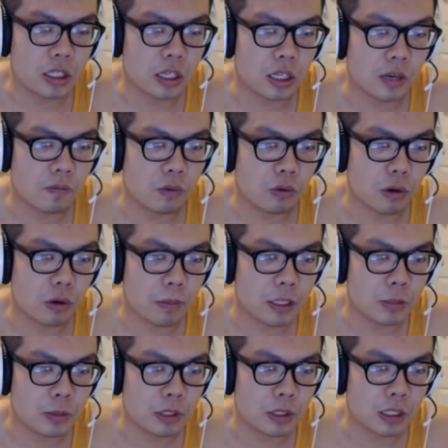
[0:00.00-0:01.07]
tier 4
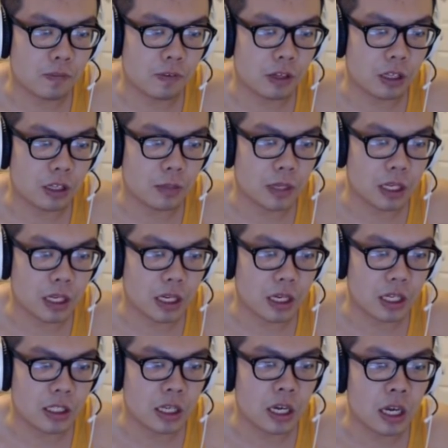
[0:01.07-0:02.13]
weapons specifically,
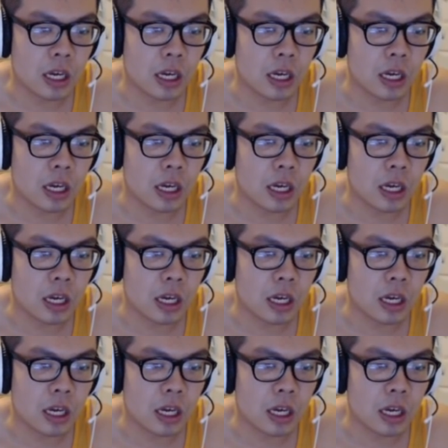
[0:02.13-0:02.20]
because